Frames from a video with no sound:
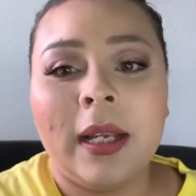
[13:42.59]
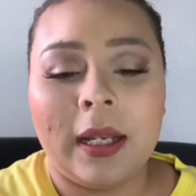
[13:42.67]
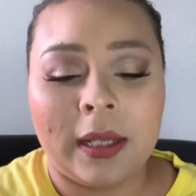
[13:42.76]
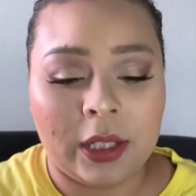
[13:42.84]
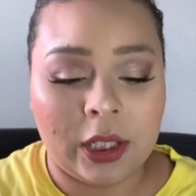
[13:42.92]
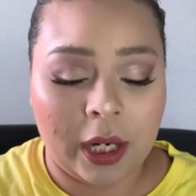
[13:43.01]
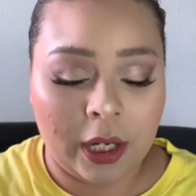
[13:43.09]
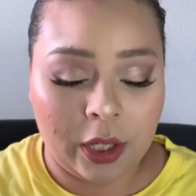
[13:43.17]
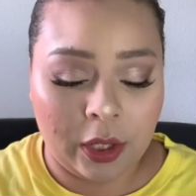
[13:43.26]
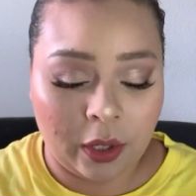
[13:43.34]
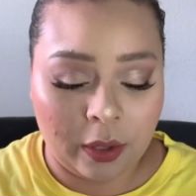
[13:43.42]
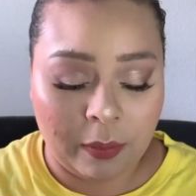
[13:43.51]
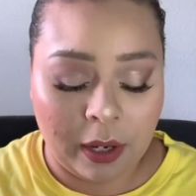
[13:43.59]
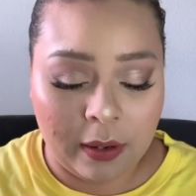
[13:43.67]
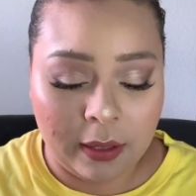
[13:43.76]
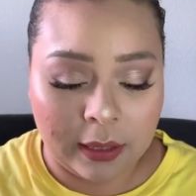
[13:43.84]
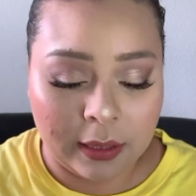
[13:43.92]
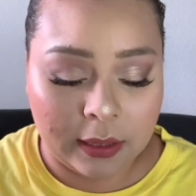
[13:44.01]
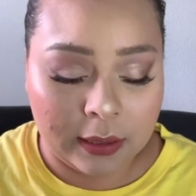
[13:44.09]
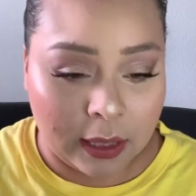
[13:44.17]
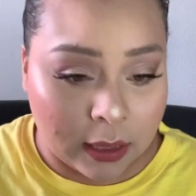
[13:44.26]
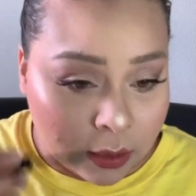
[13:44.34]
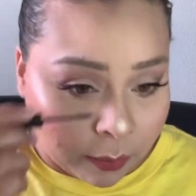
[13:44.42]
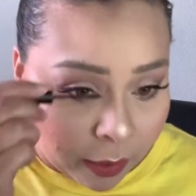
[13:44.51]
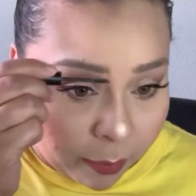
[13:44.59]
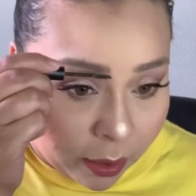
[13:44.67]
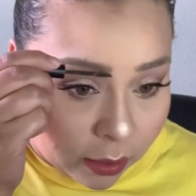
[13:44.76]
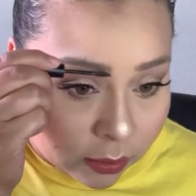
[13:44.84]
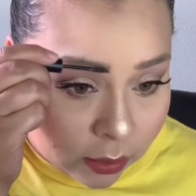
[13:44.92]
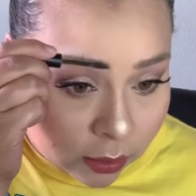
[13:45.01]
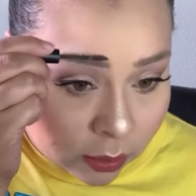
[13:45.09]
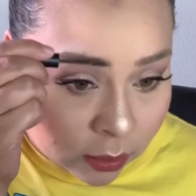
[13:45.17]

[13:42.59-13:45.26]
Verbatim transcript: in the shade Dark Brown and set my brows.